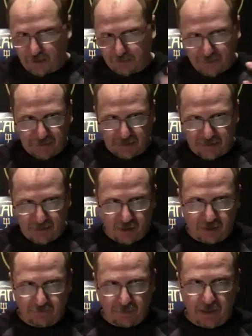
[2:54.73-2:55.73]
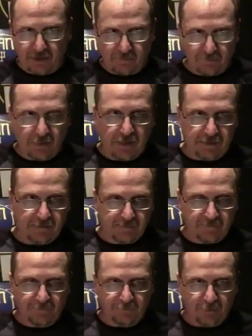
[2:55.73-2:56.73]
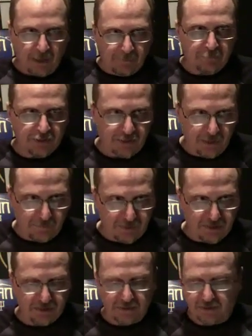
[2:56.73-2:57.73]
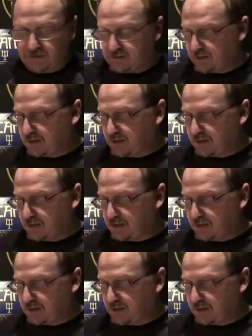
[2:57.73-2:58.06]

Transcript: so I'm not going to talk about him, but I'm just going to mention it.